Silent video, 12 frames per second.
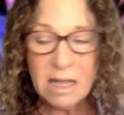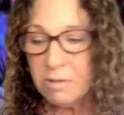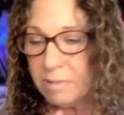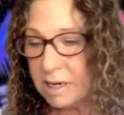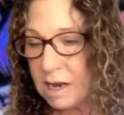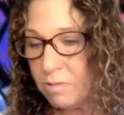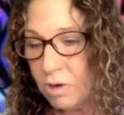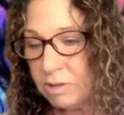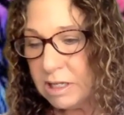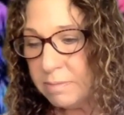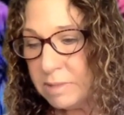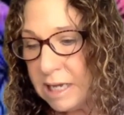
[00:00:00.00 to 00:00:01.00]
But I wrote
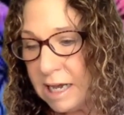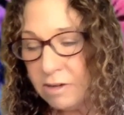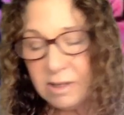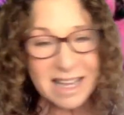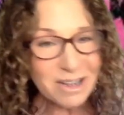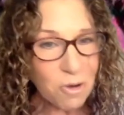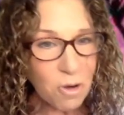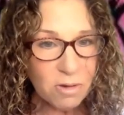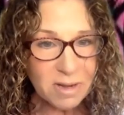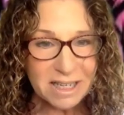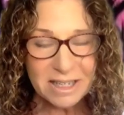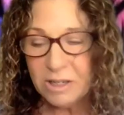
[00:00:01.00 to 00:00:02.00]
them down like
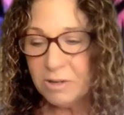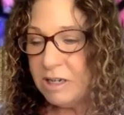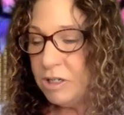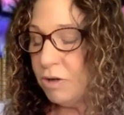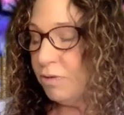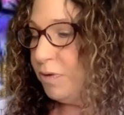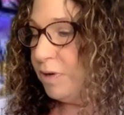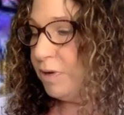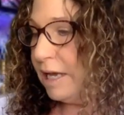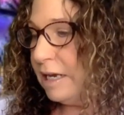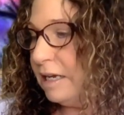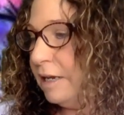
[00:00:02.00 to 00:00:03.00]
always, so I don't
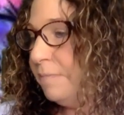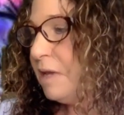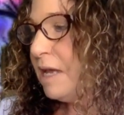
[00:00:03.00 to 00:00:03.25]
forget any.